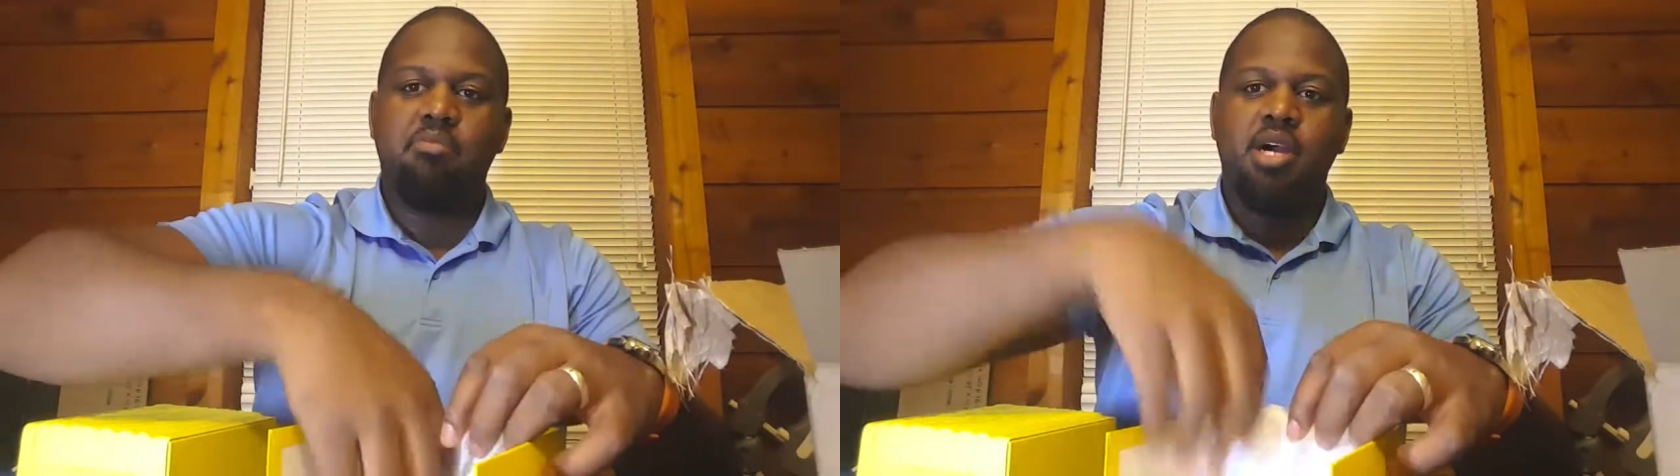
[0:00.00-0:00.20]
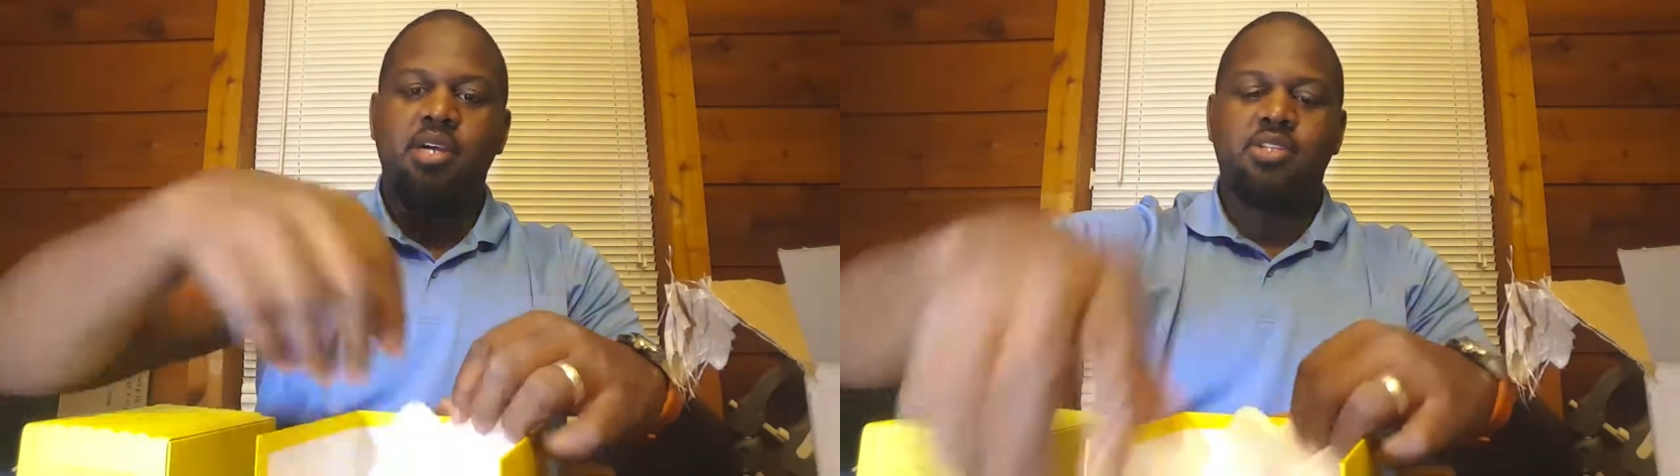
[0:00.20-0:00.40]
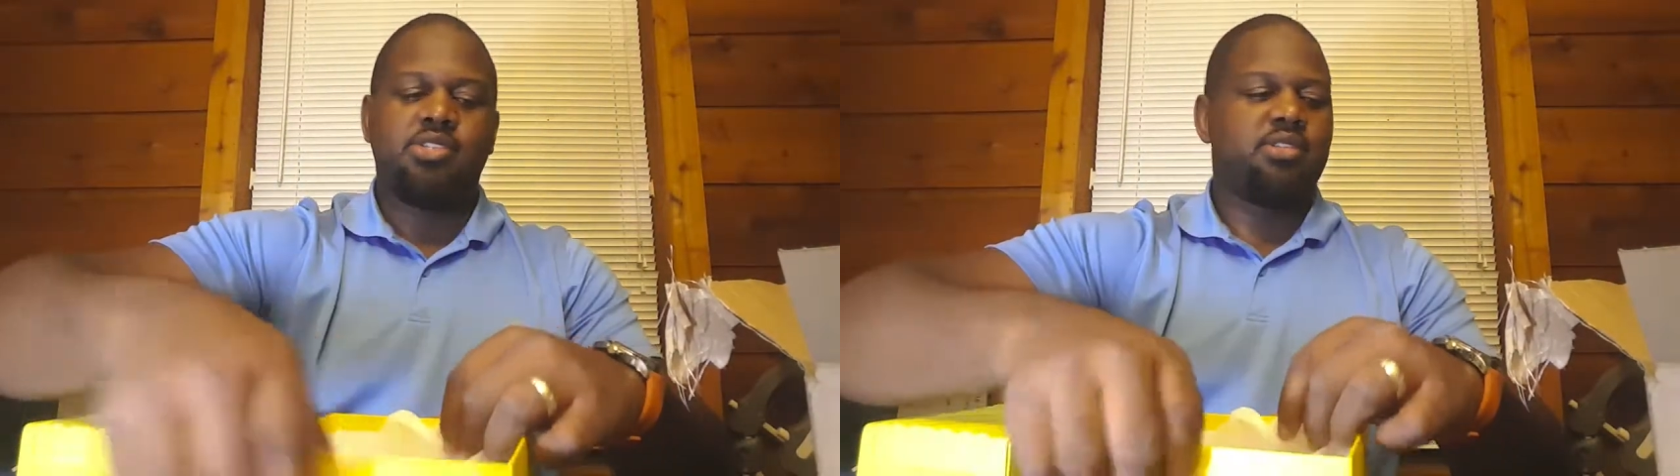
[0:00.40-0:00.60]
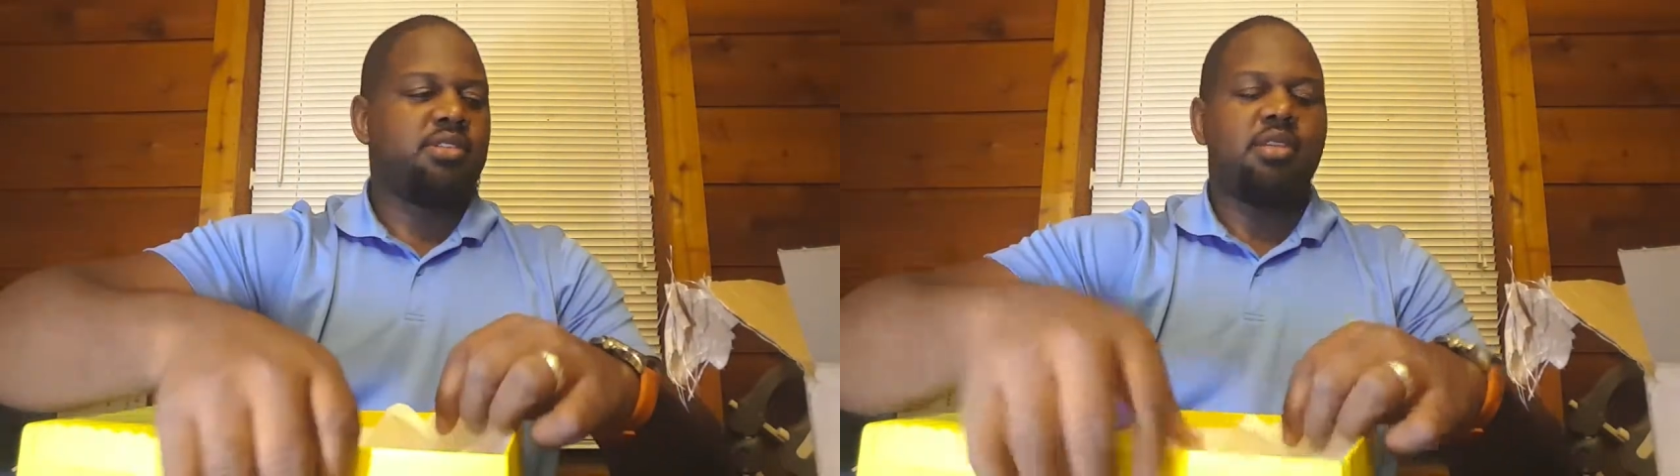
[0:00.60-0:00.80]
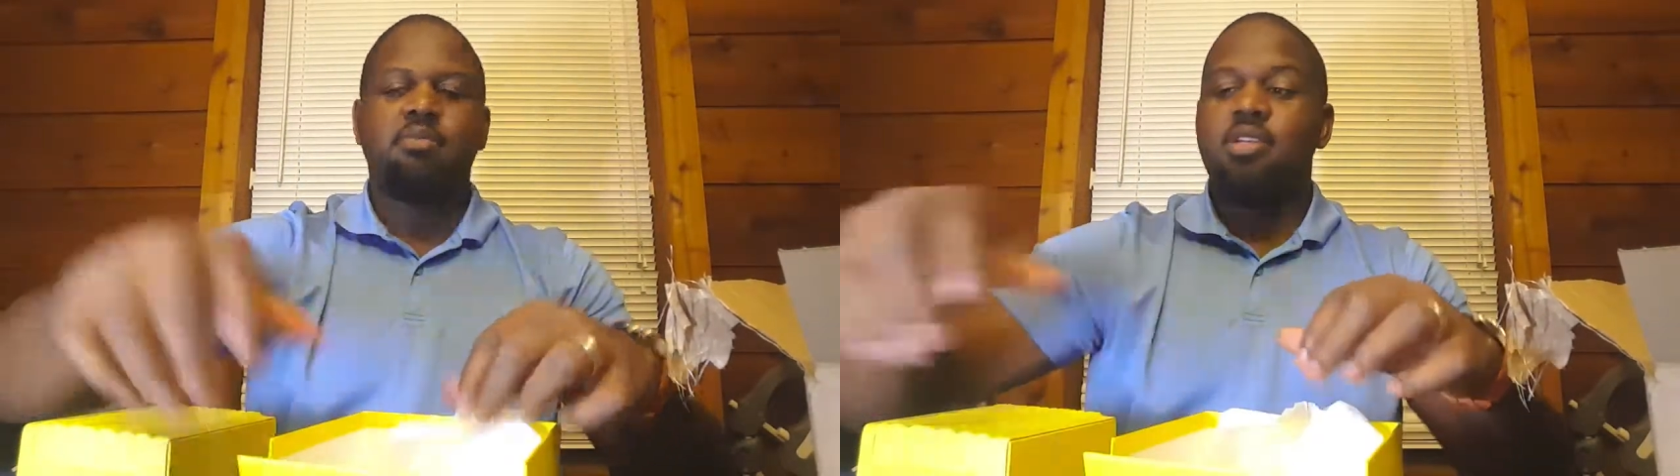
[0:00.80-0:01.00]
box.
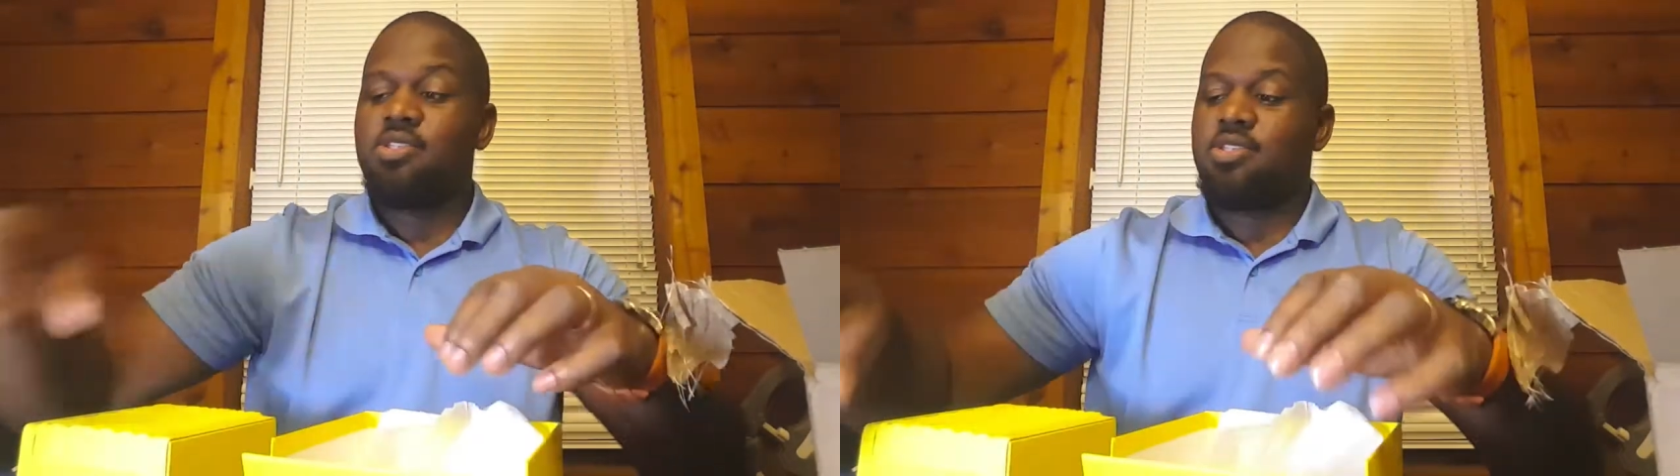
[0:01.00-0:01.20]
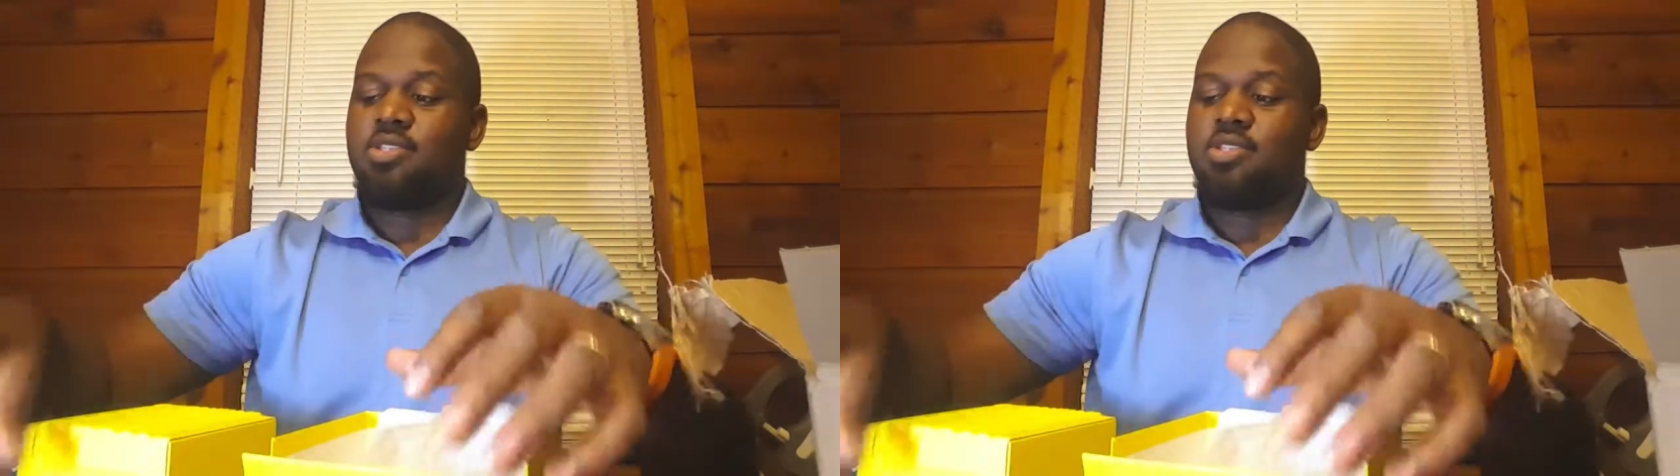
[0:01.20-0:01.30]
That means it's